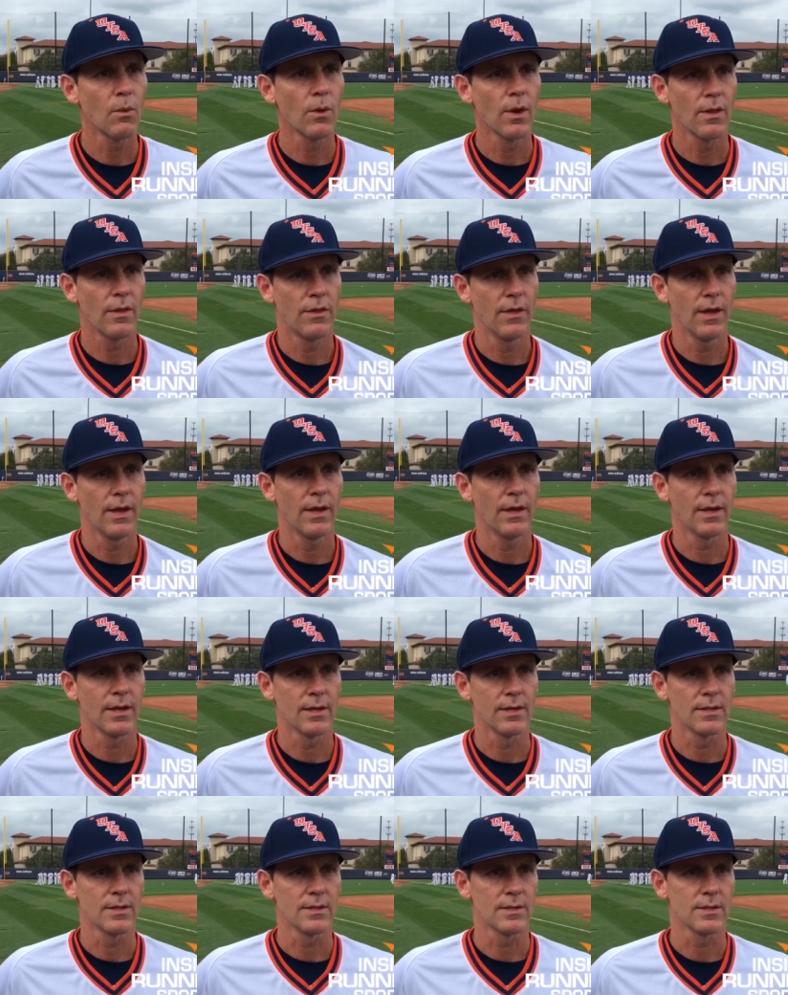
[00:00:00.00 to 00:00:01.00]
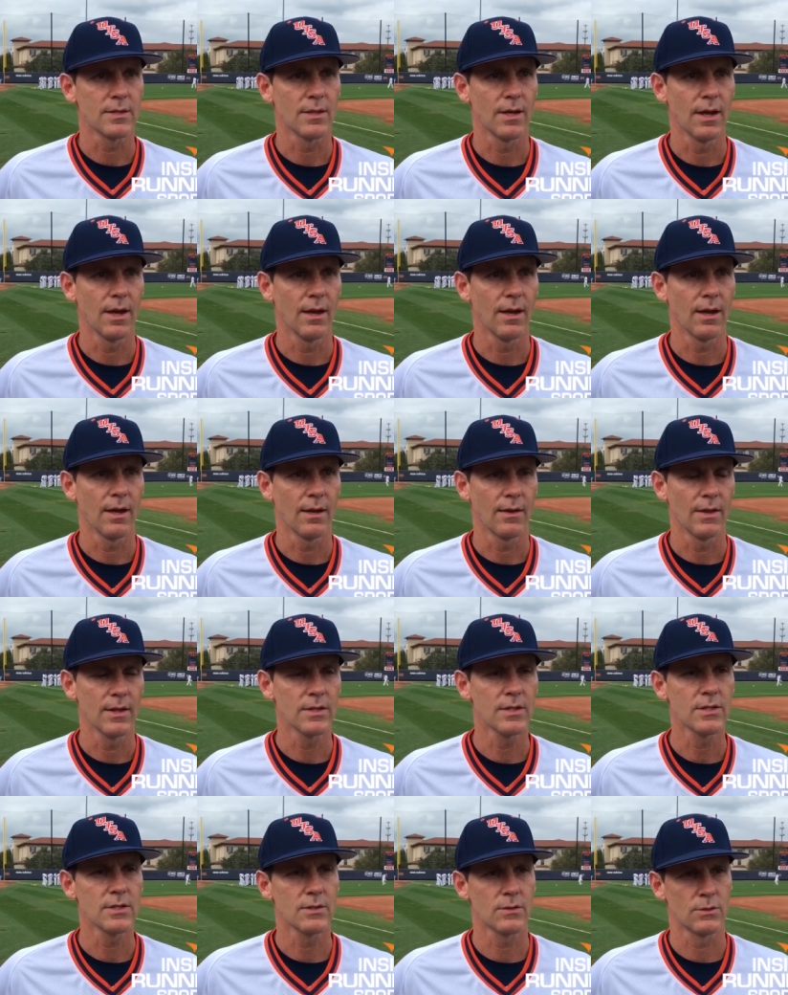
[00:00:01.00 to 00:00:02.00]
one thing is uh,
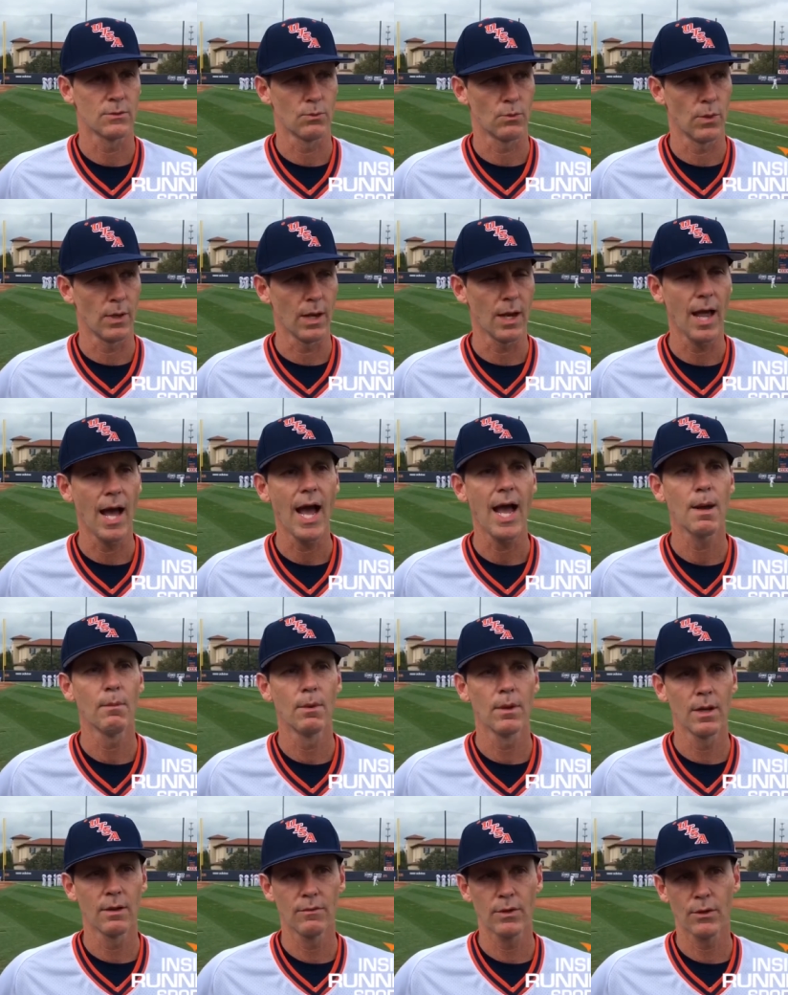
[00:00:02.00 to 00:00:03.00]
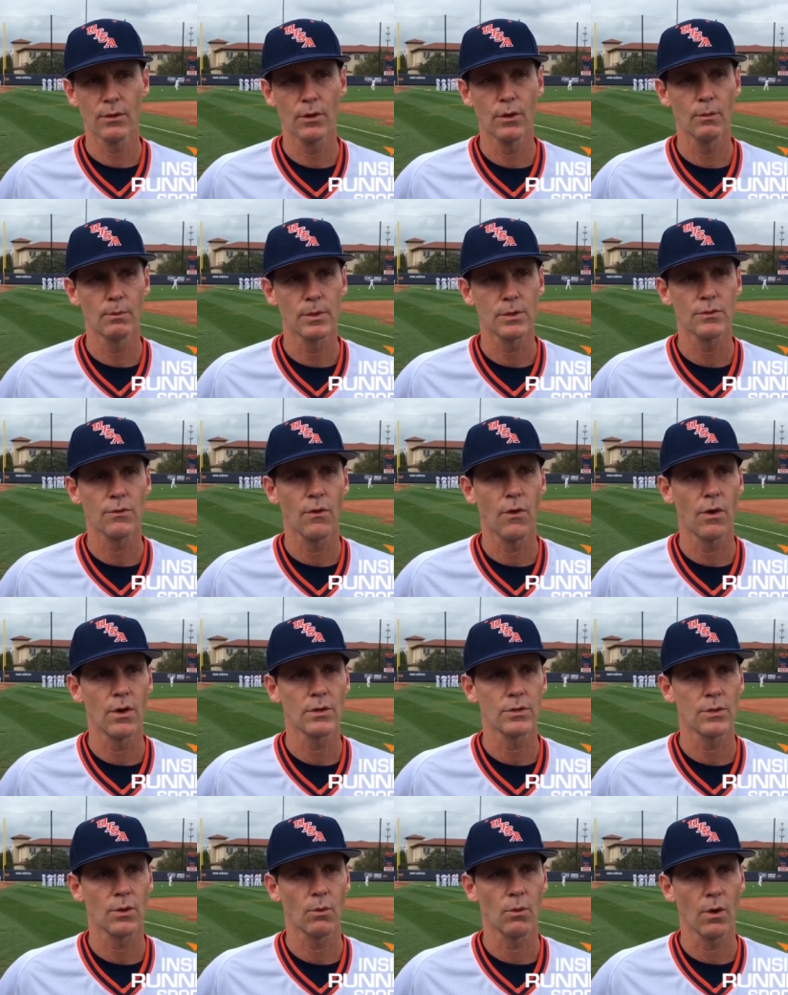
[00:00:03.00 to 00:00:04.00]
this is as reliable of a group as far
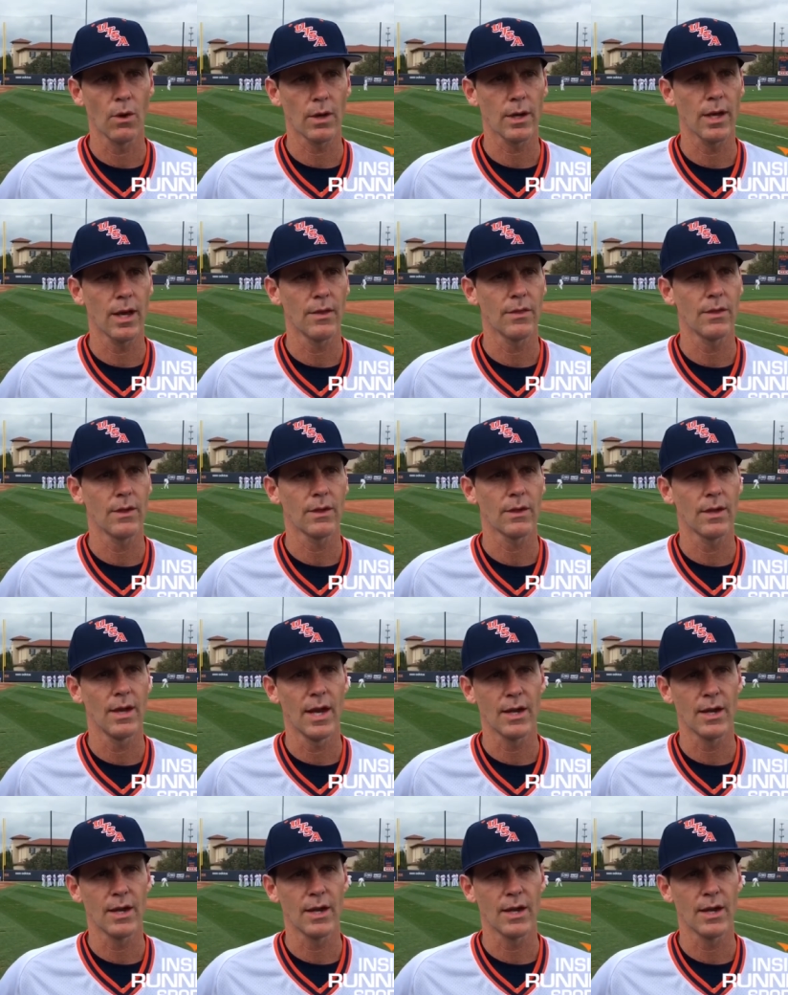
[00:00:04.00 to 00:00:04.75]
as their work ethic,